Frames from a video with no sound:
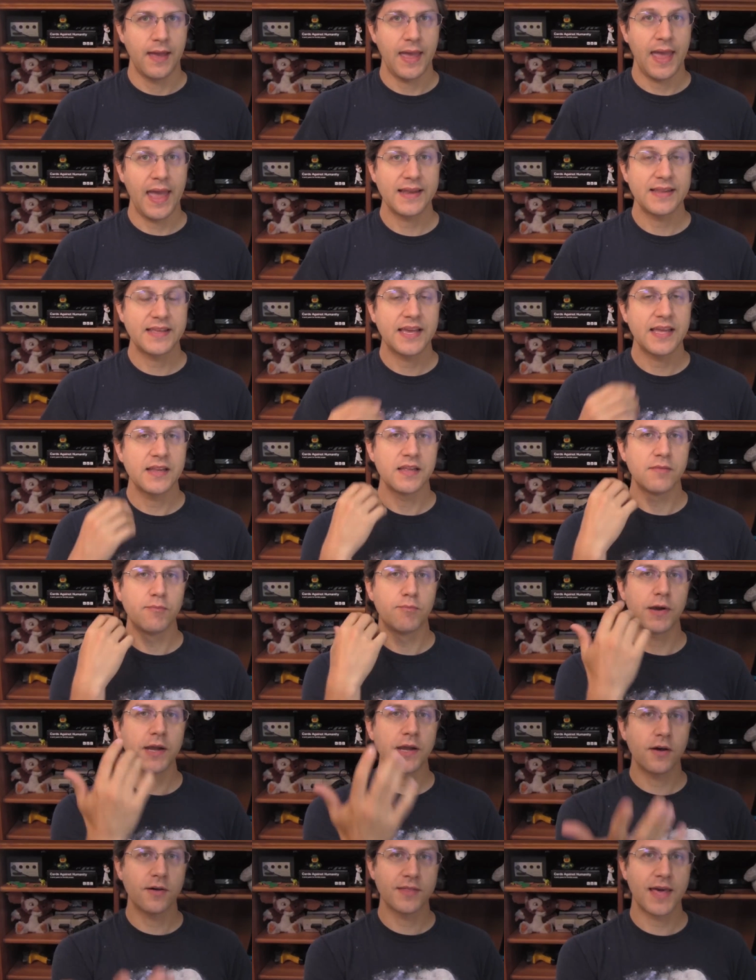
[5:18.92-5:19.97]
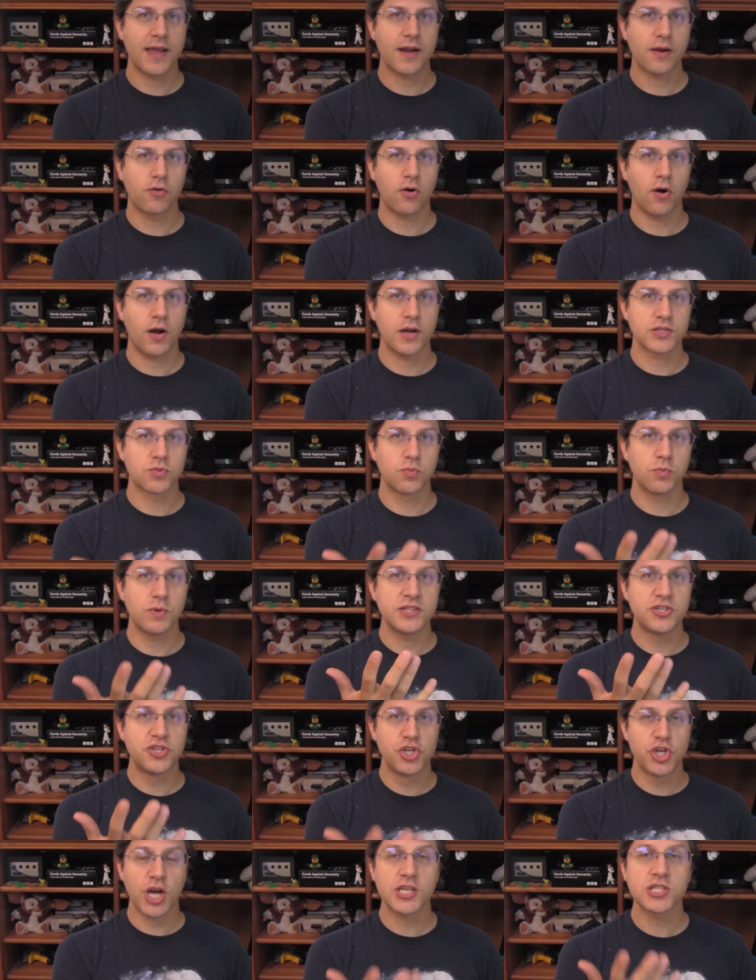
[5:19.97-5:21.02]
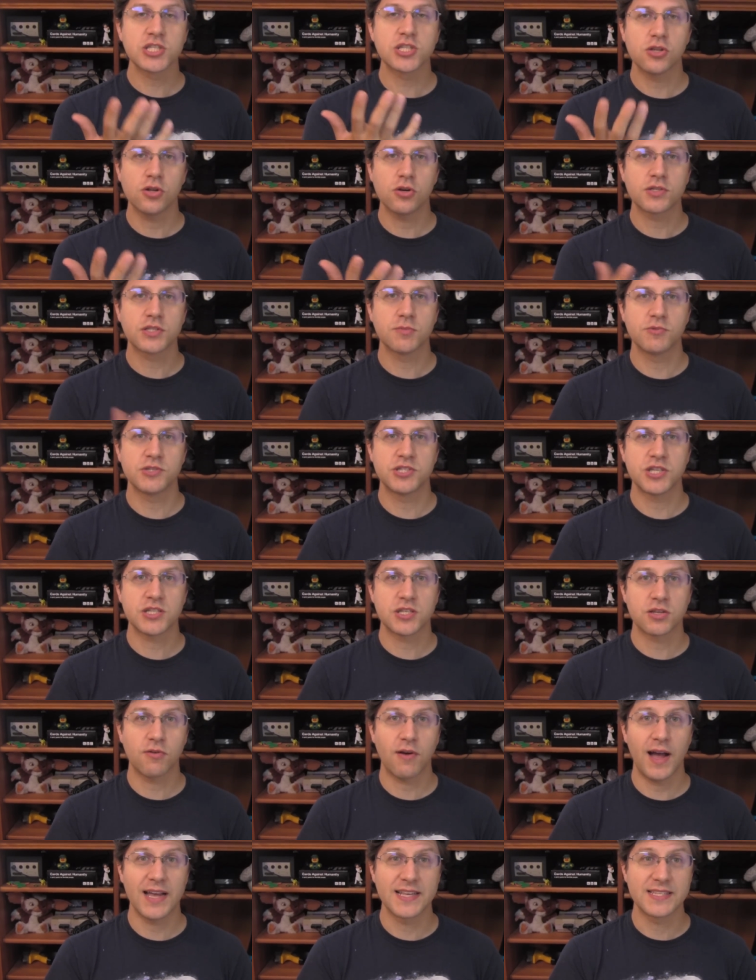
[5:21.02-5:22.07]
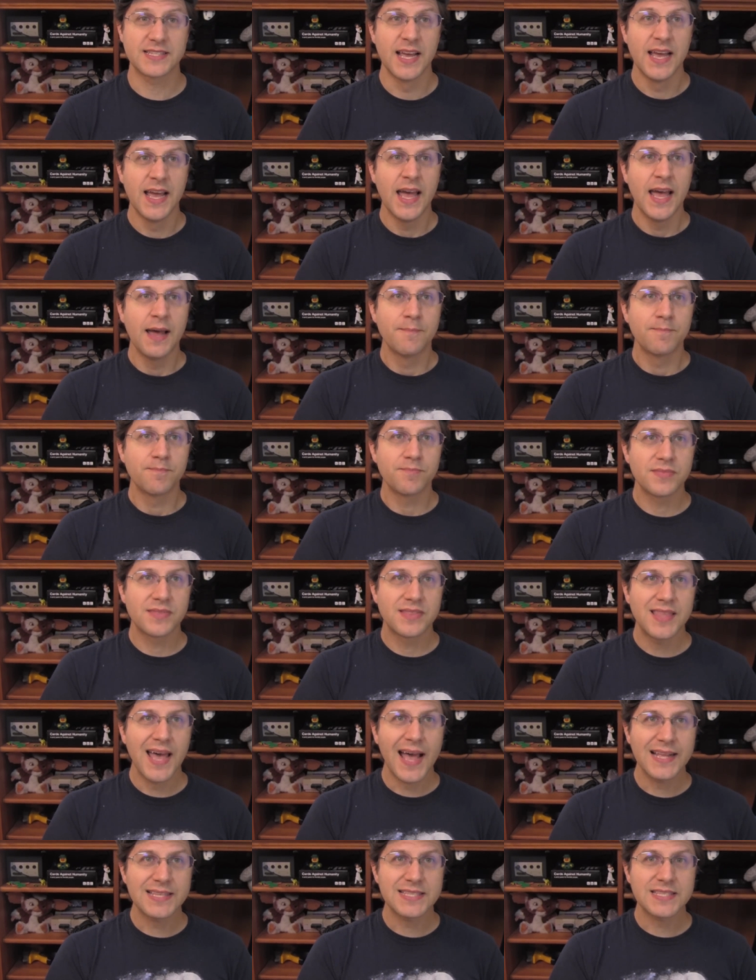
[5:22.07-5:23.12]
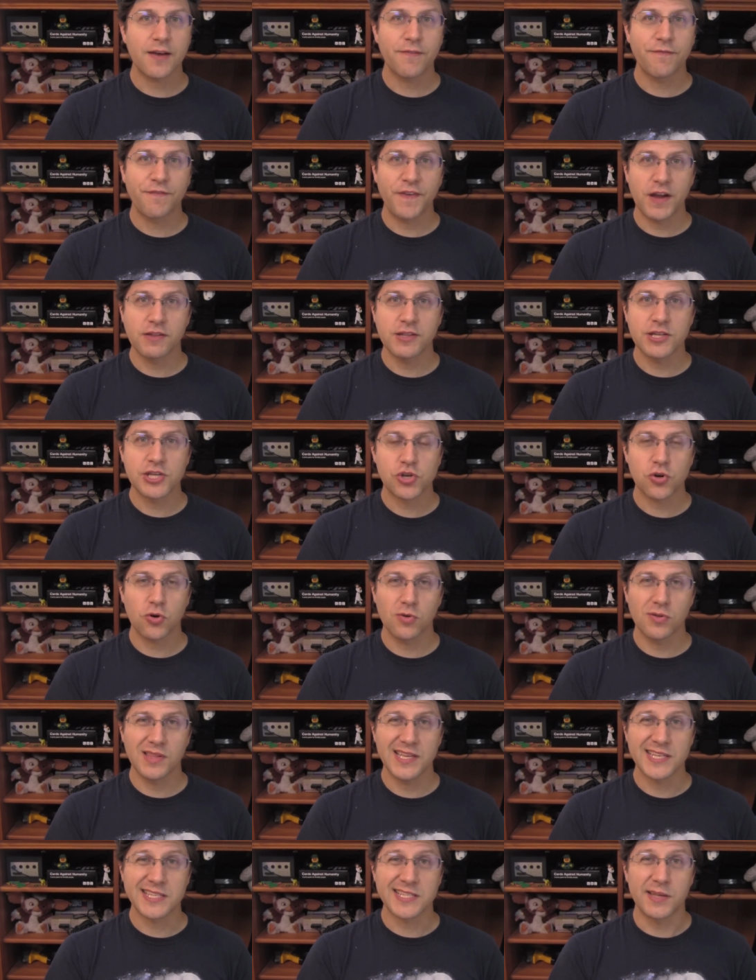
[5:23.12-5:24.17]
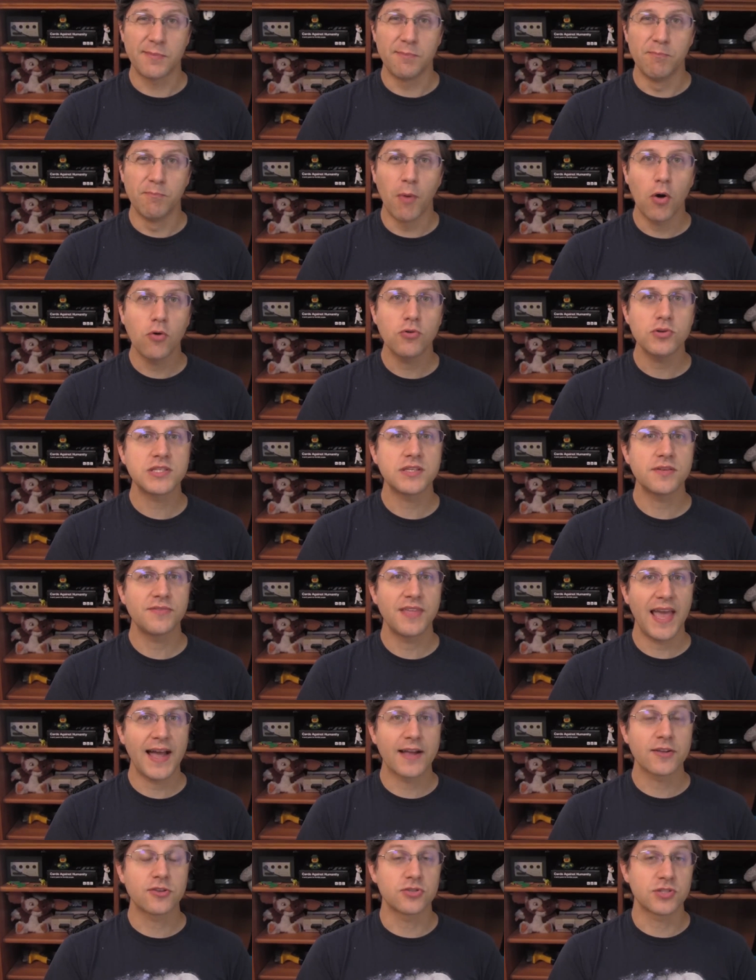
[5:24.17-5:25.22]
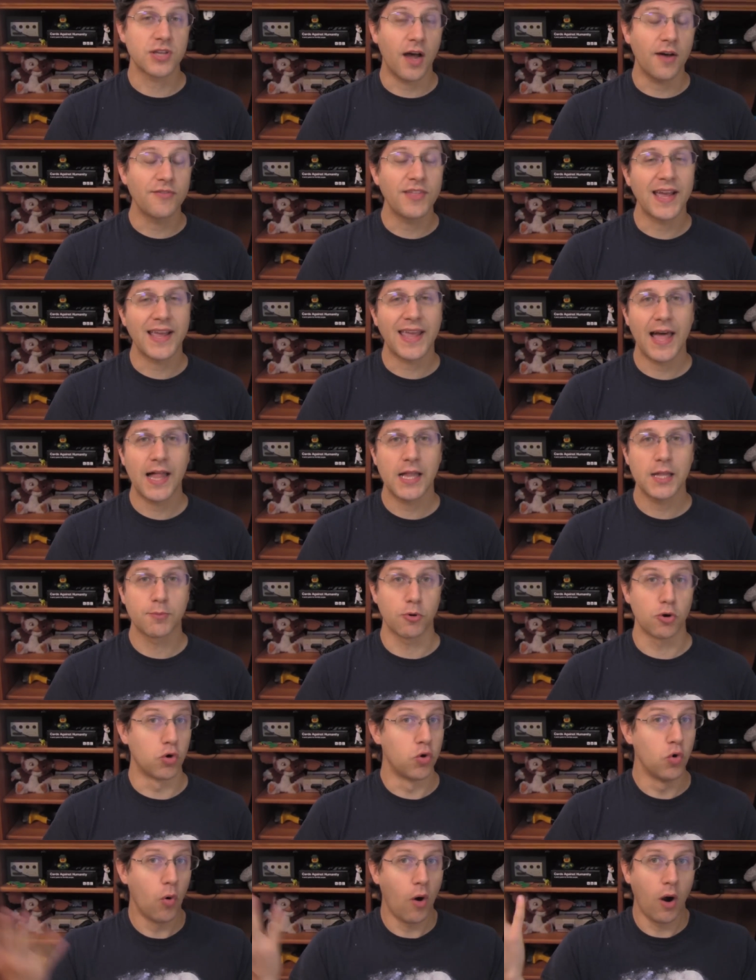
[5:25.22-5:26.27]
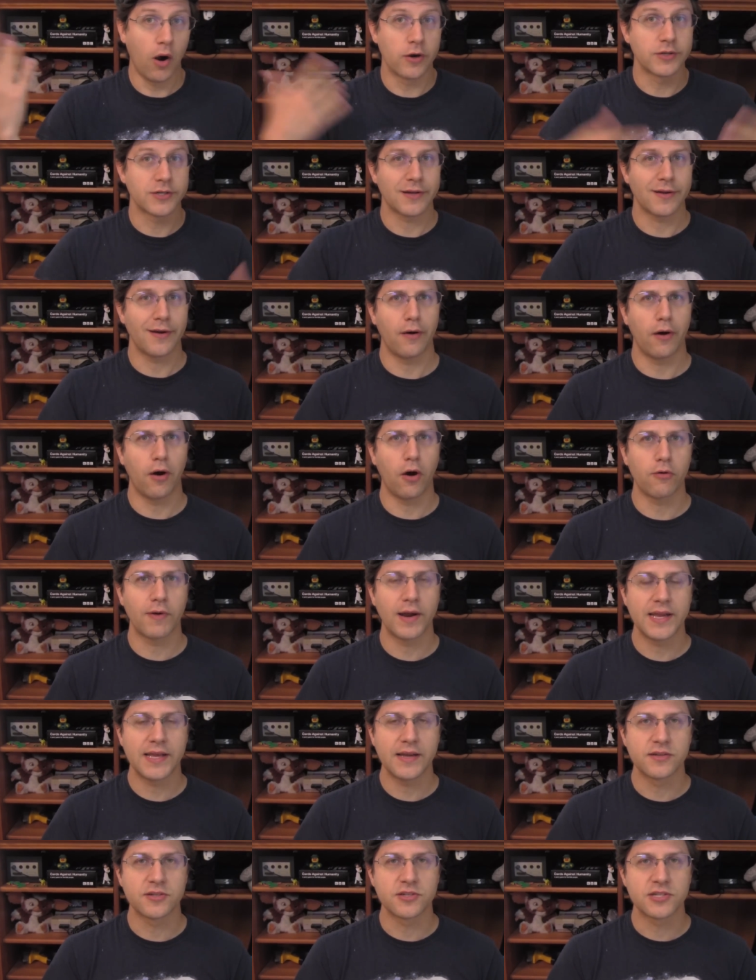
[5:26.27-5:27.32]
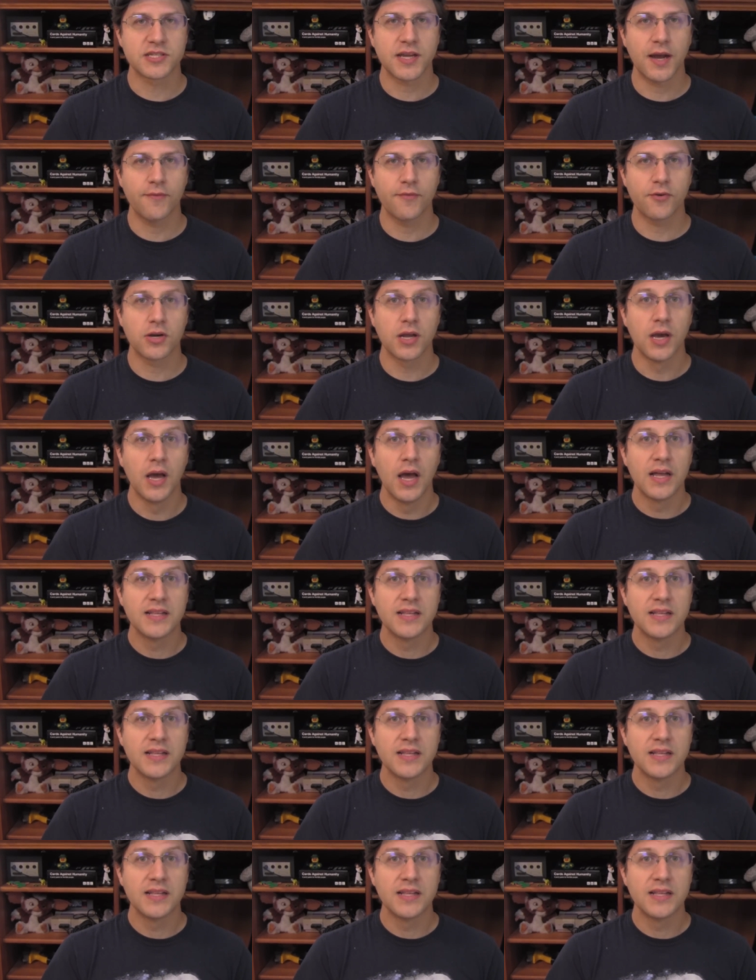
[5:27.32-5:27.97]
and can bring all that across with just looks and with just their eyes that's a fairly short list, and most of the actors of that caliber who aren't already undiscovered